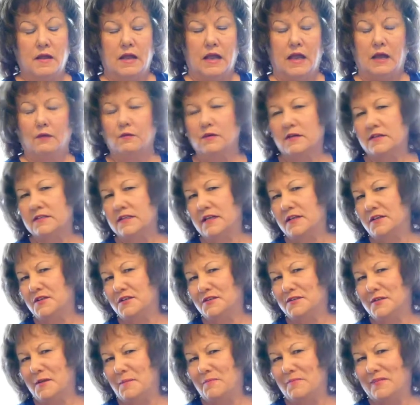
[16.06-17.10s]
I want to tell you
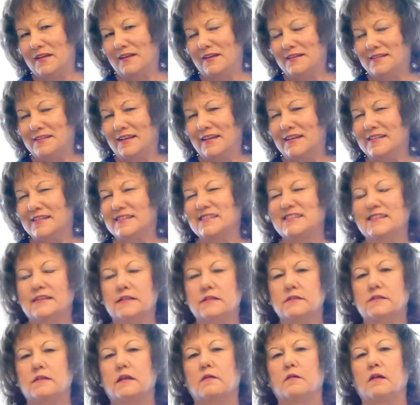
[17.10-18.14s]
something.
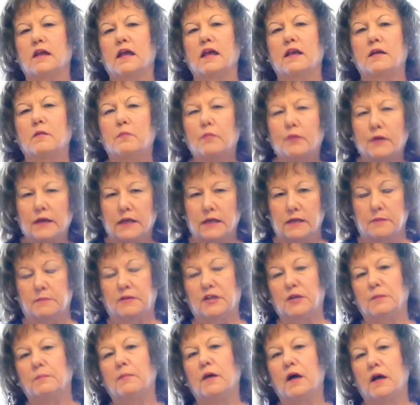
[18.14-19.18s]
Let's kind of bring it
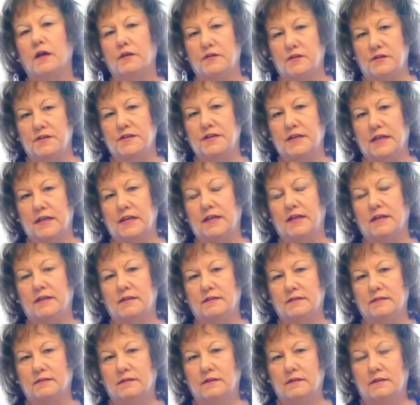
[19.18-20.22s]
to modern day.
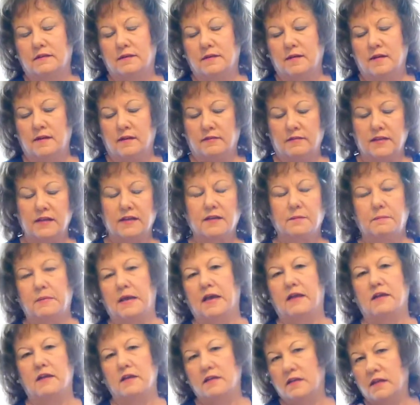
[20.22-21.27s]
Think
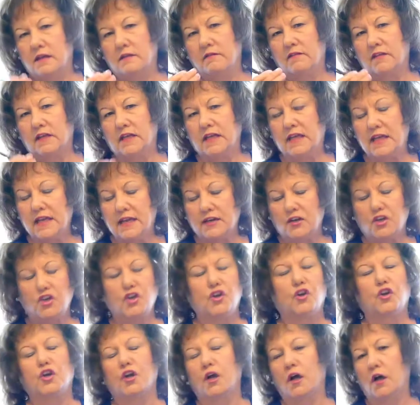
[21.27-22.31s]
about it. Now, the key to
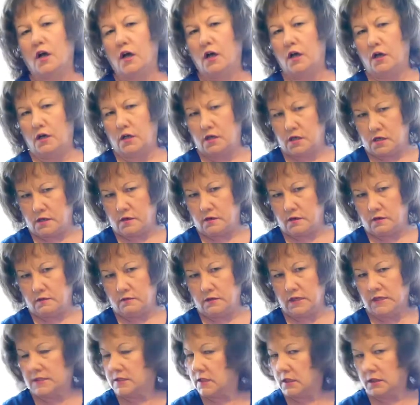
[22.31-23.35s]
your car
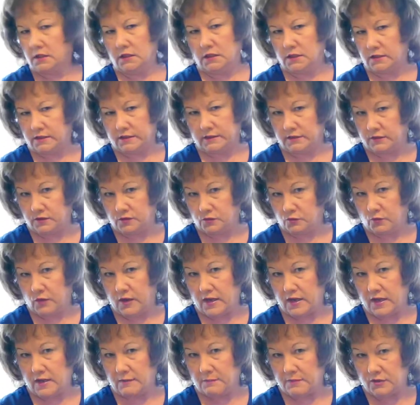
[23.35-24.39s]
doesn't look this
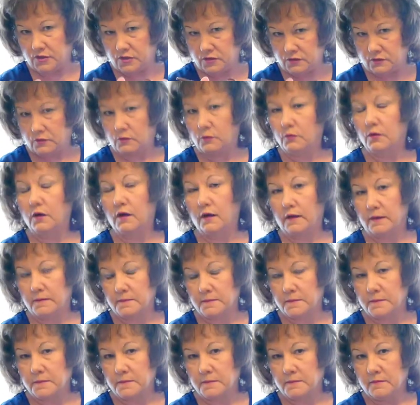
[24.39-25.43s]
way, but you know what?
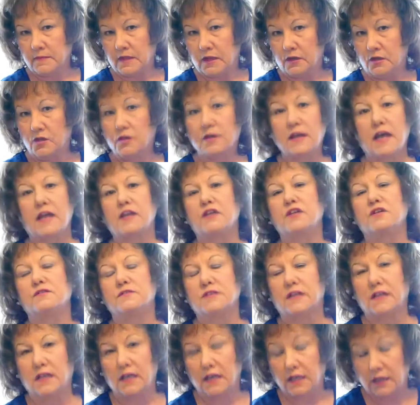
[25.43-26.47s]
You've got to use
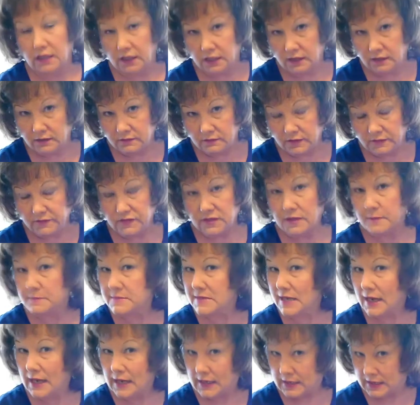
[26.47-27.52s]
a key of some
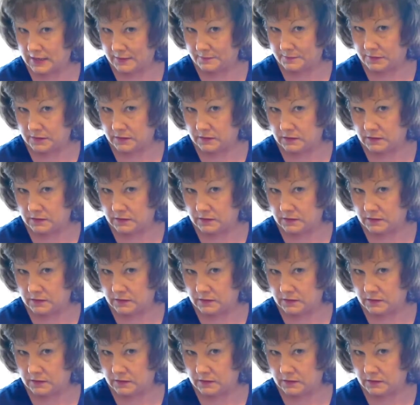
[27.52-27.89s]
type,